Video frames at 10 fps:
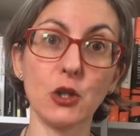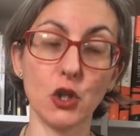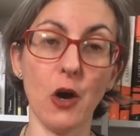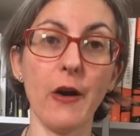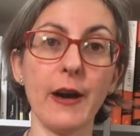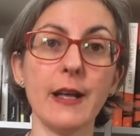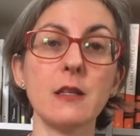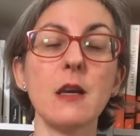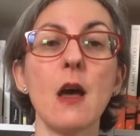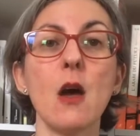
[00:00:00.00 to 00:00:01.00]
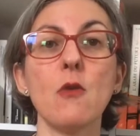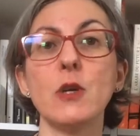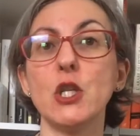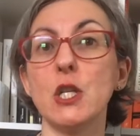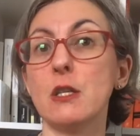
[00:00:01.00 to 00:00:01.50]
chocolate,
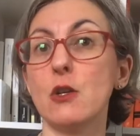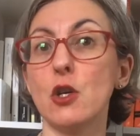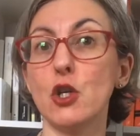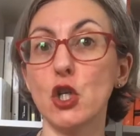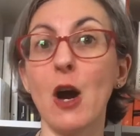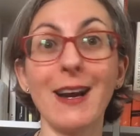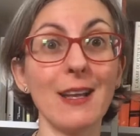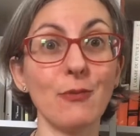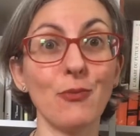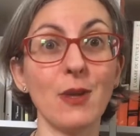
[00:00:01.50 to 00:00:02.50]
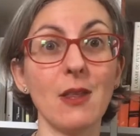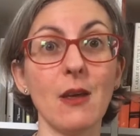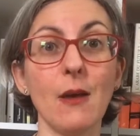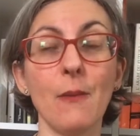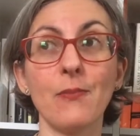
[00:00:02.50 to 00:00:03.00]
which is a chocolate with
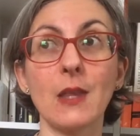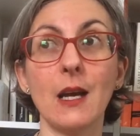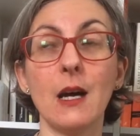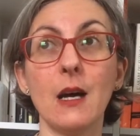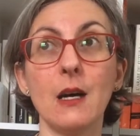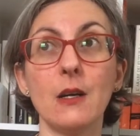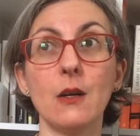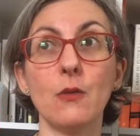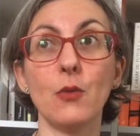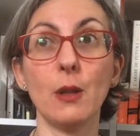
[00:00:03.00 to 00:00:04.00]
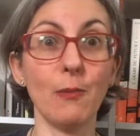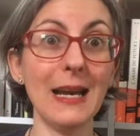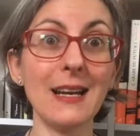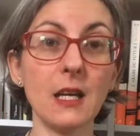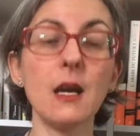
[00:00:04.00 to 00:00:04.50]
with
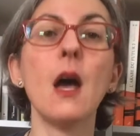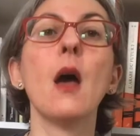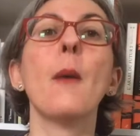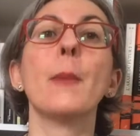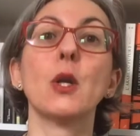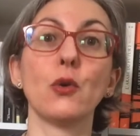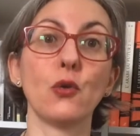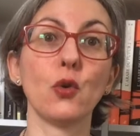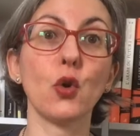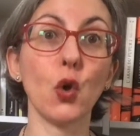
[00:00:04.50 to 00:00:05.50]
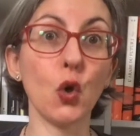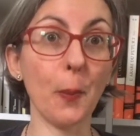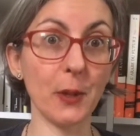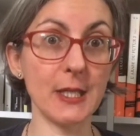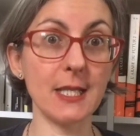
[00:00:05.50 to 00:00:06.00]
milk, but also cocoa
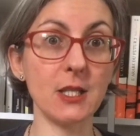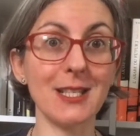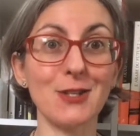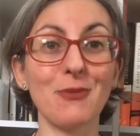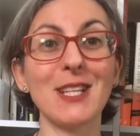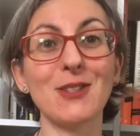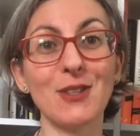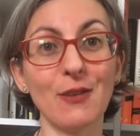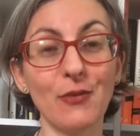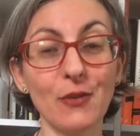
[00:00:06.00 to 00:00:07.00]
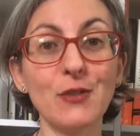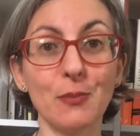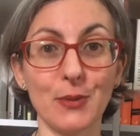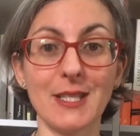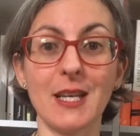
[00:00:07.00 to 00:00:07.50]
percentage greater than
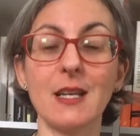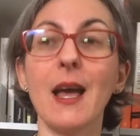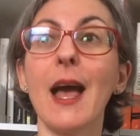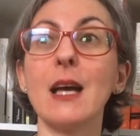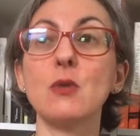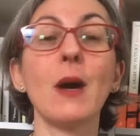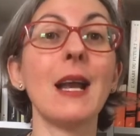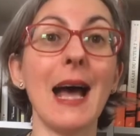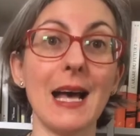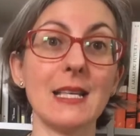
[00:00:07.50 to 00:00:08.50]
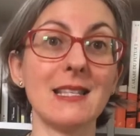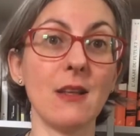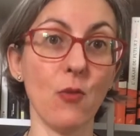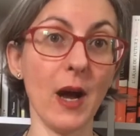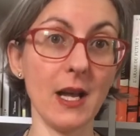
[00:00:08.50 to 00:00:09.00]
50%, as well as the
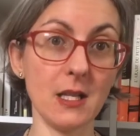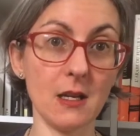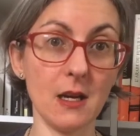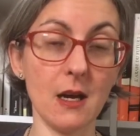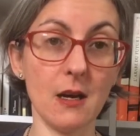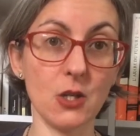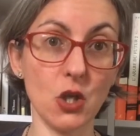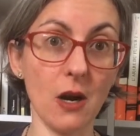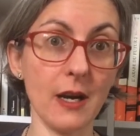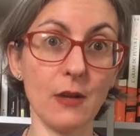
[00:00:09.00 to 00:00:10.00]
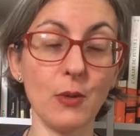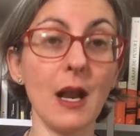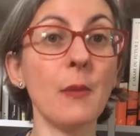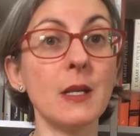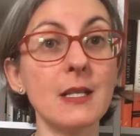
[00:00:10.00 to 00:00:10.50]
white chocolate with
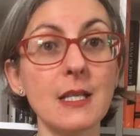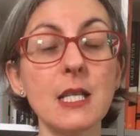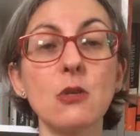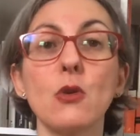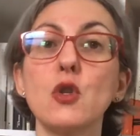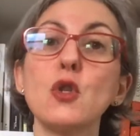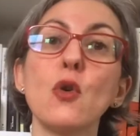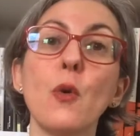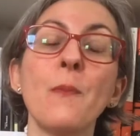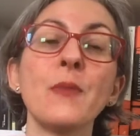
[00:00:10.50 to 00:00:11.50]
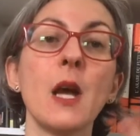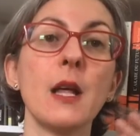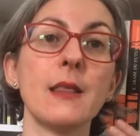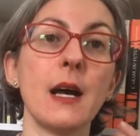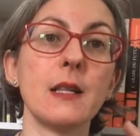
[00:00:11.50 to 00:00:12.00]
lemon and sea salt. So
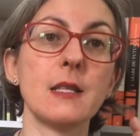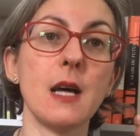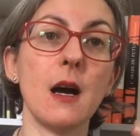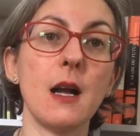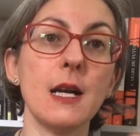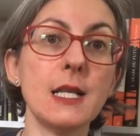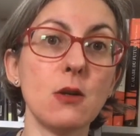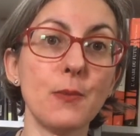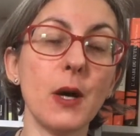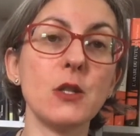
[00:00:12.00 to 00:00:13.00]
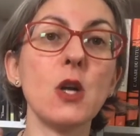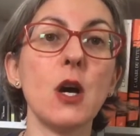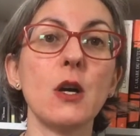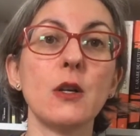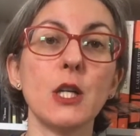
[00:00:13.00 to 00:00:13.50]
that little
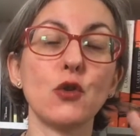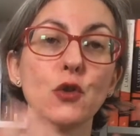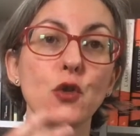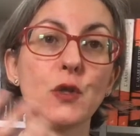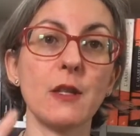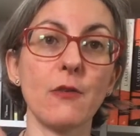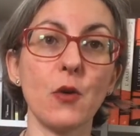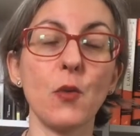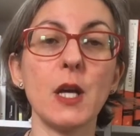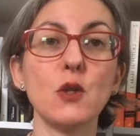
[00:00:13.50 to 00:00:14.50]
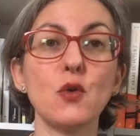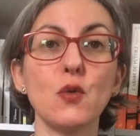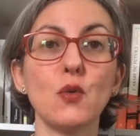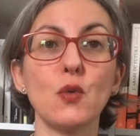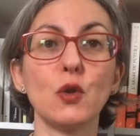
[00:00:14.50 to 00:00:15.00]
bundle introduced everyone
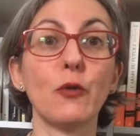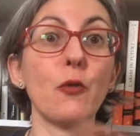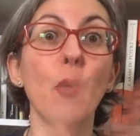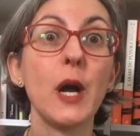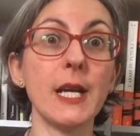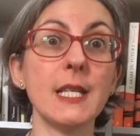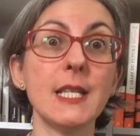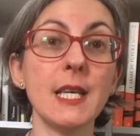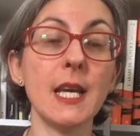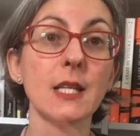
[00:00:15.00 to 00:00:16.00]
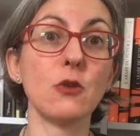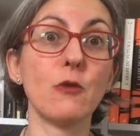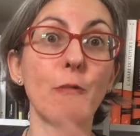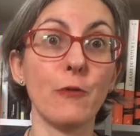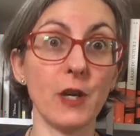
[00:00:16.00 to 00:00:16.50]
to the variety and the
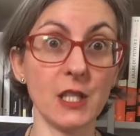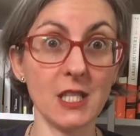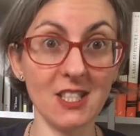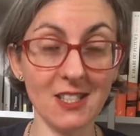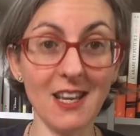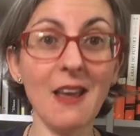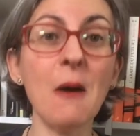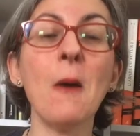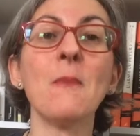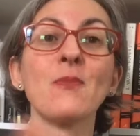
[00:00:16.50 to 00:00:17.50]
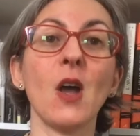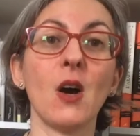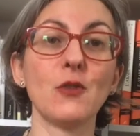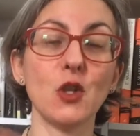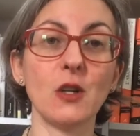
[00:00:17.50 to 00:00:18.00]
diversity
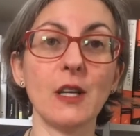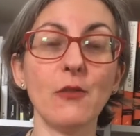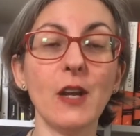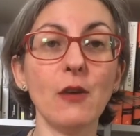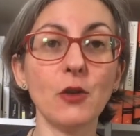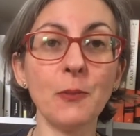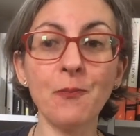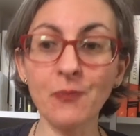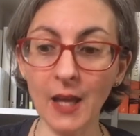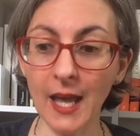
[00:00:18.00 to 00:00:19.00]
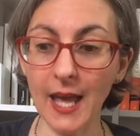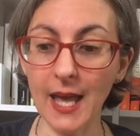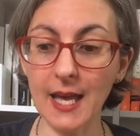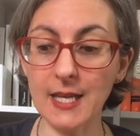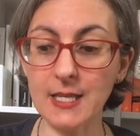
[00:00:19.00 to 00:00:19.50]
of chocolate flavor.
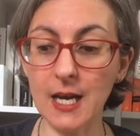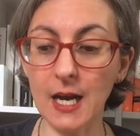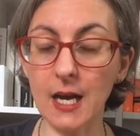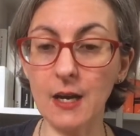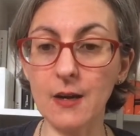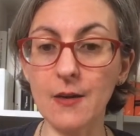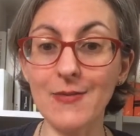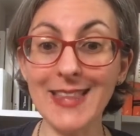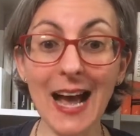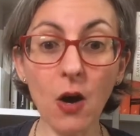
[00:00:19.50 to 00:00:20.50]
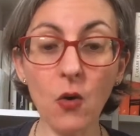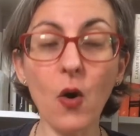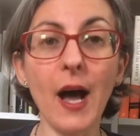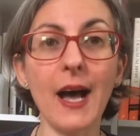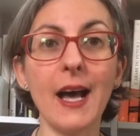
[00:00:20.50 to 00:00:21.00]
And
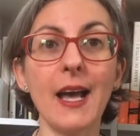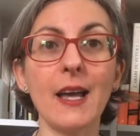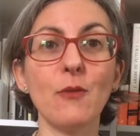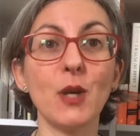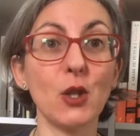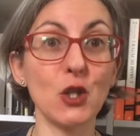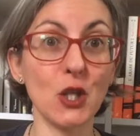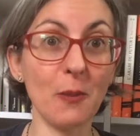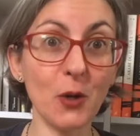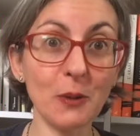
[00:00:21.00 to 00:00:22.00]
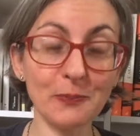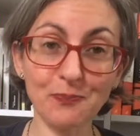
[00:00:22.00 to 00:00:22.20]
now with the summer